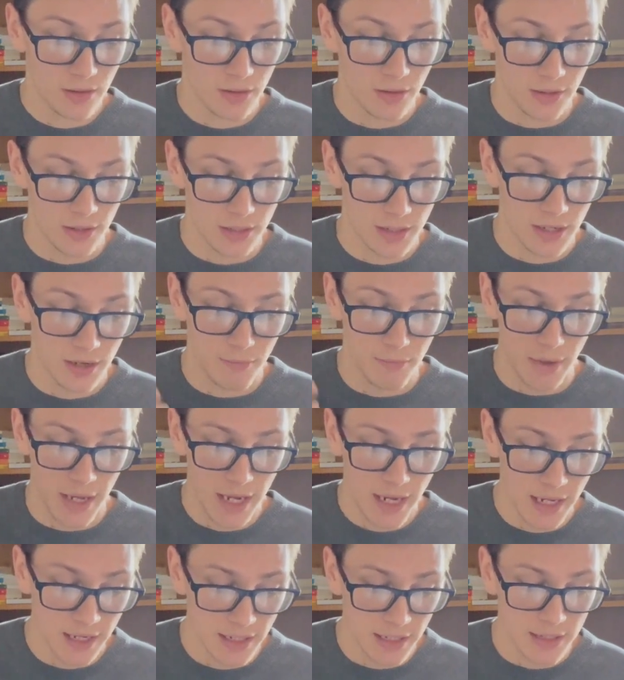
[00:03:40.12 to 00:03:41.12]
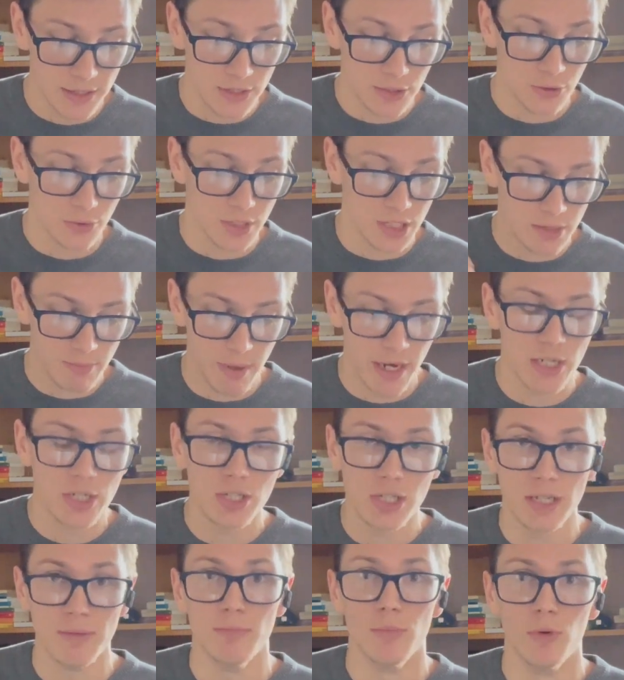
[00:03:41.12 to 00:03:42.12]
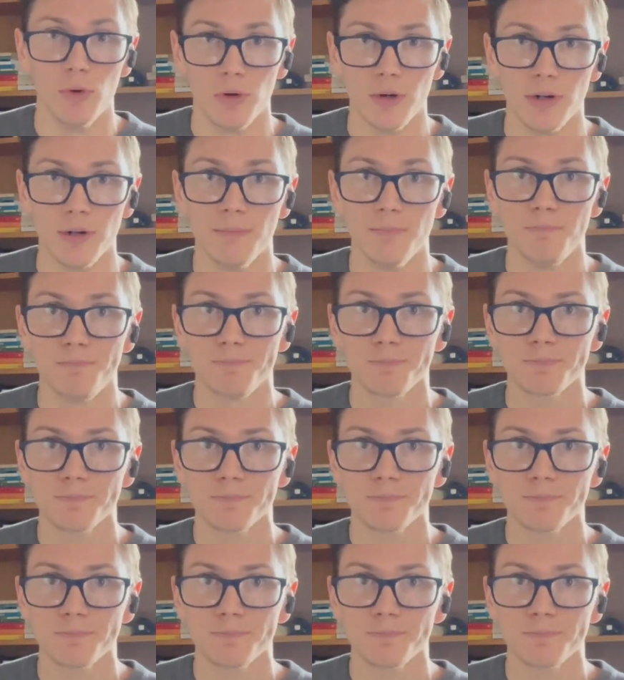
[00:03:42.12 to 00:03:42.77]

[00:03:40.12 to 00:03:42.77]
the command is to especially mourn